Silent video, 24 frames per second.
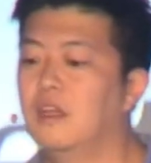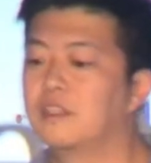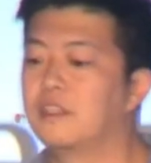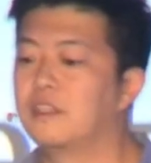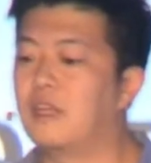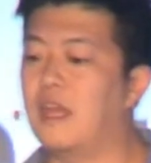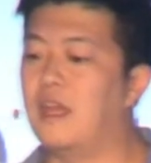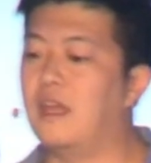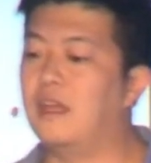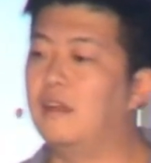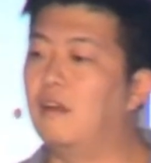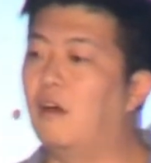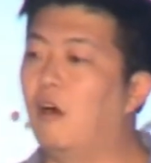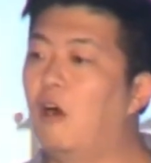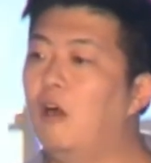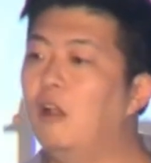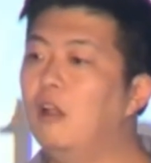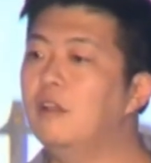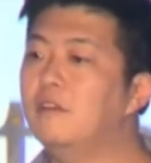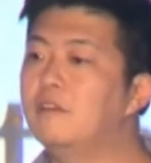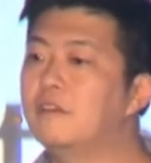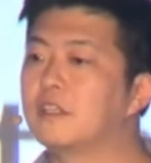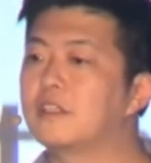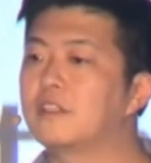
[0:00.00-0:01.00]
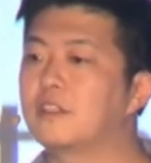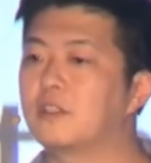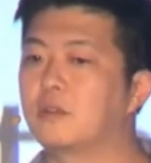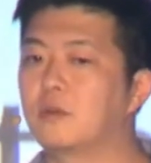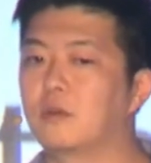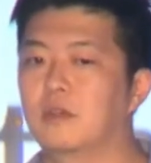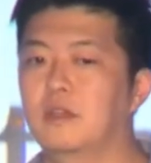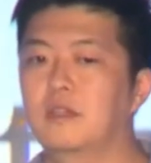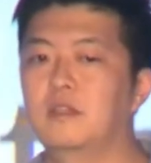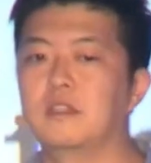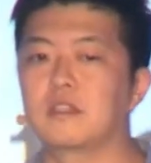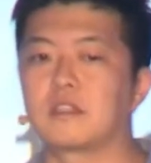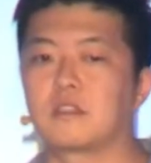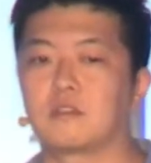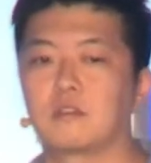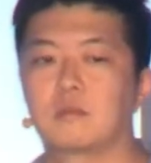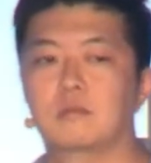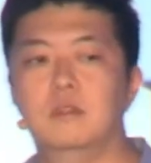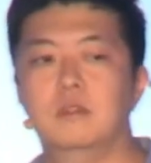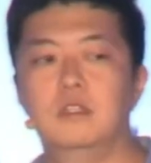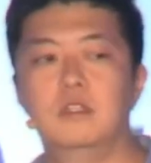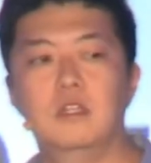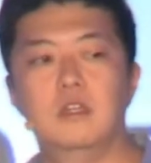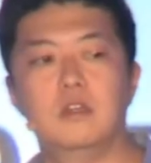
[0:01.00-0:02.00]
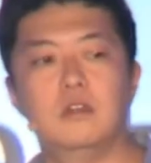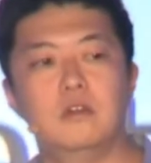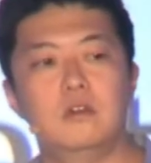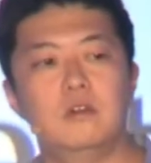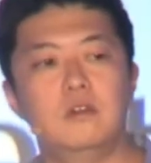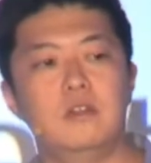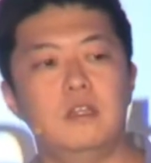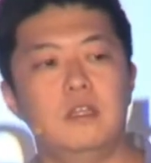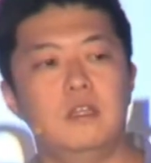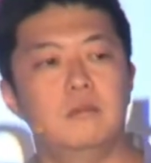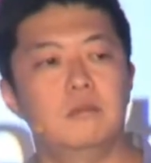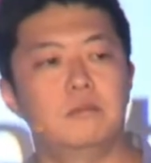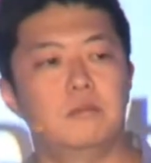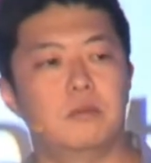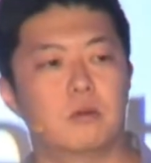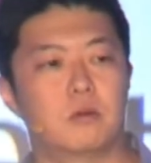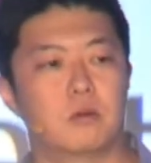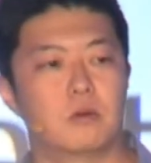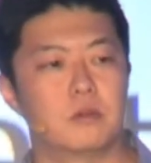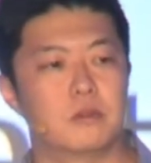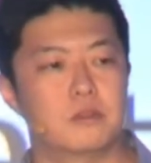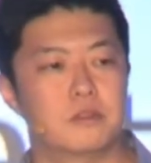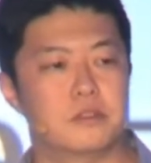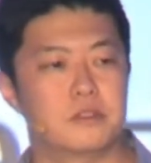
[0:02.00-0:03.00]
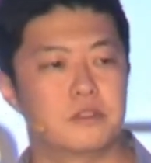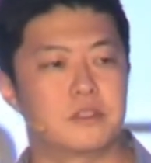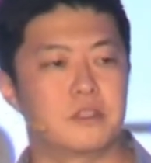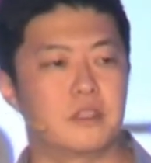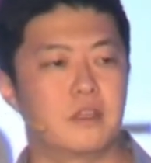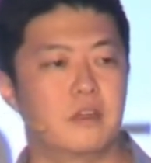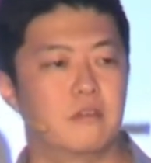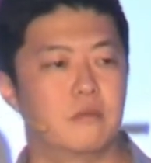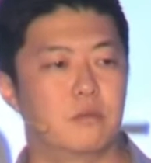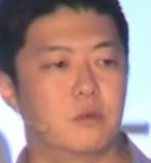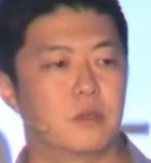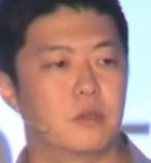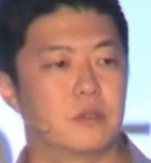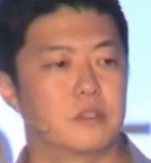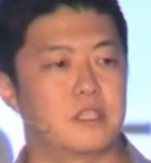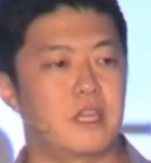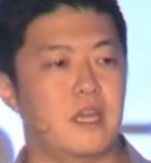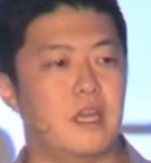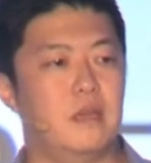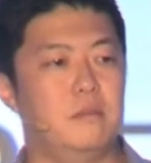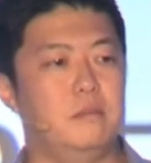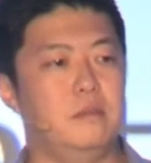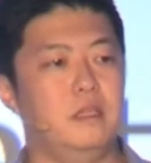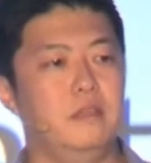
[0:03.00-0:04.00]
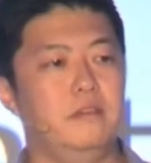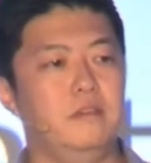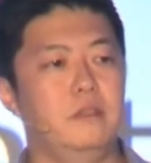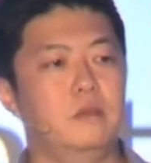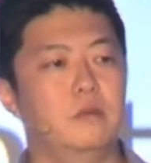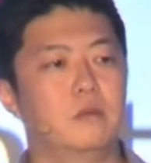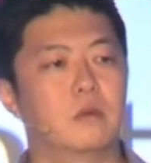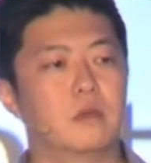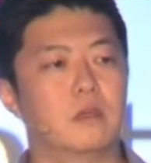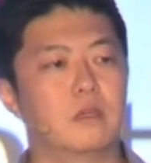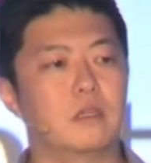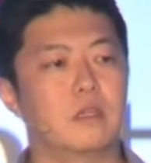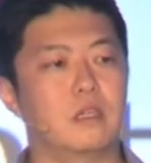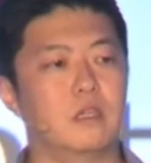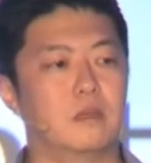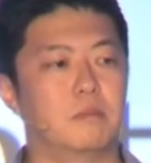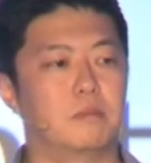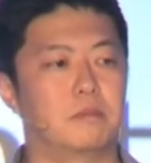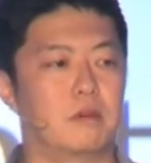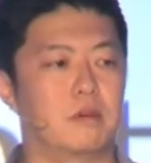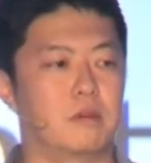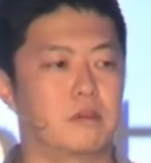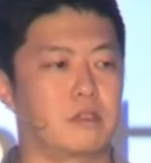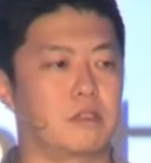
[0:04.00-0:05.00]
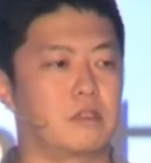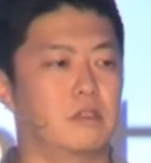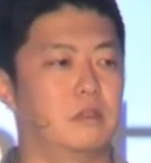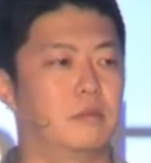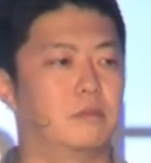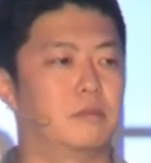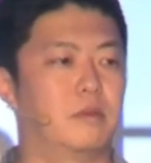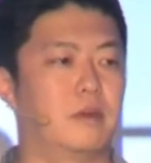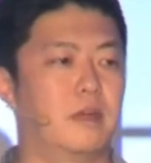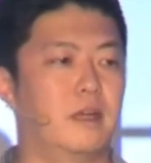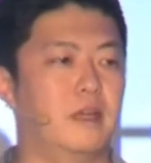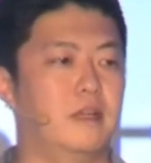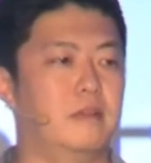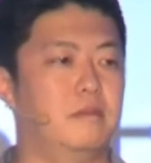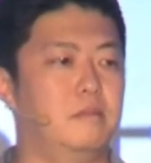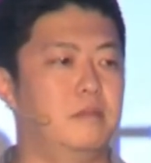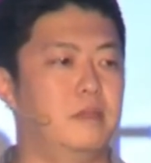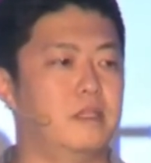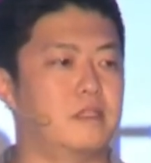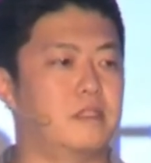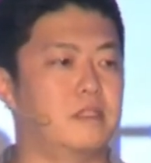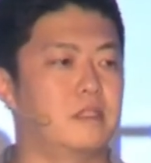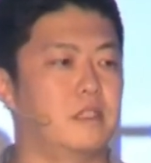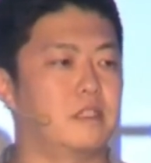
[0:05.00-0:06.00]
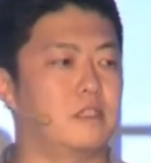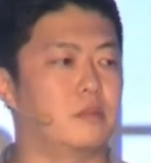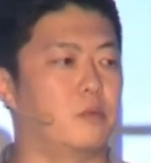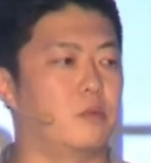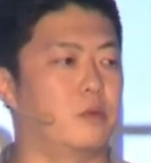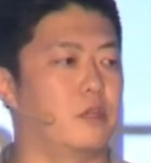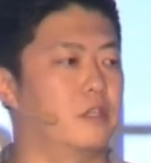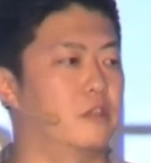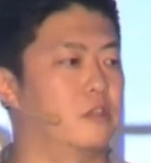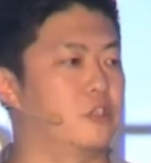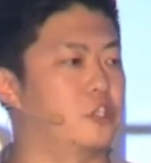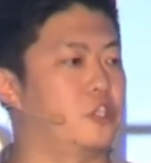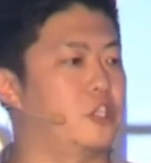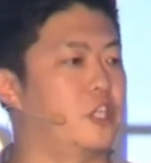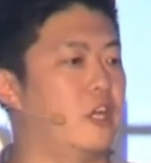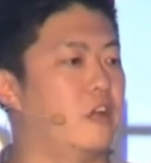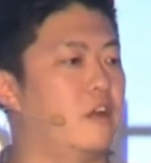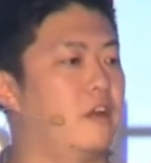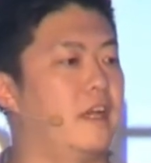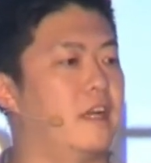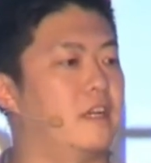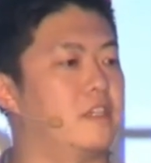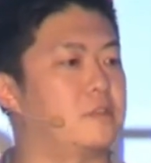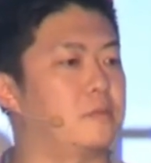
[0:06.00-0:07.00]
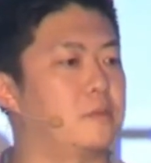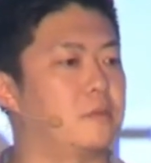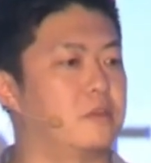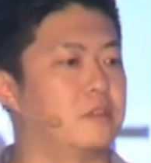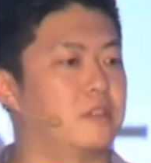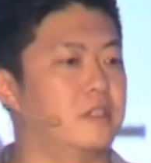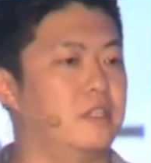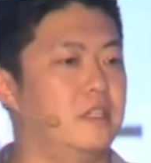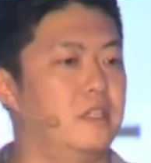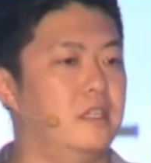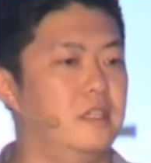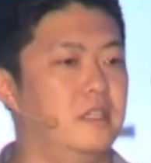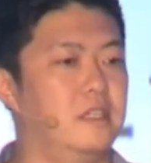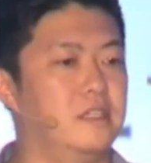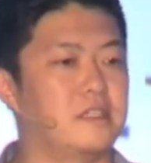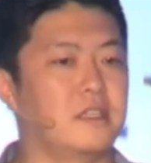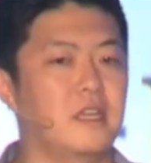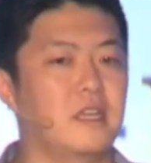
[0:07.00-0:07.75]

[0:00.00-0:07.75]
And all of us who are in this room know the importance of words. How many of you work in a personal brand business where you're sharing expertise